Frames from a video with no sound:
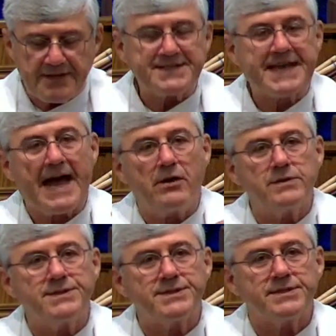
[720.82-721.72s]
this
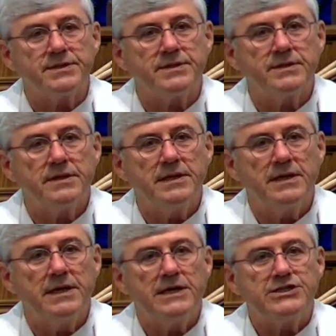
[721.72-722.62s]
house
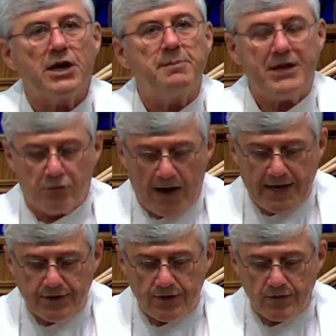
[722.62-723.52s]
shall be
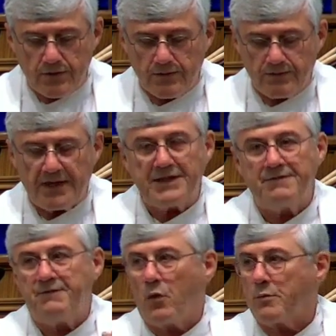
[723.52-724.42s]
greater than the
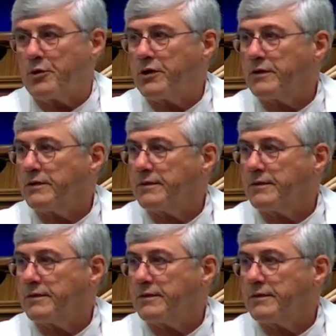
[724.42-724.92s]
former.